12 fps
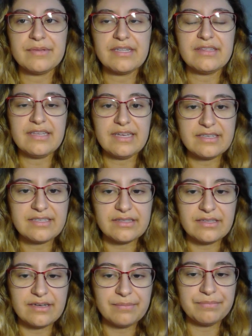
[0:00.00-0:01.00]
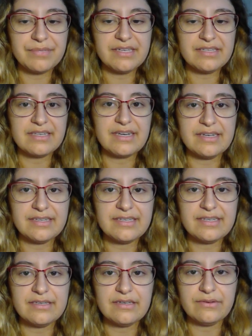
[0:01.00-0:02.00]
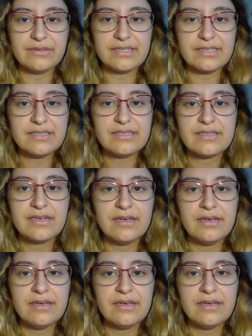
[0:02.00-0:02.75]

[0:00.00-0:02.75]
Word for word: of the things in that piece that i did notice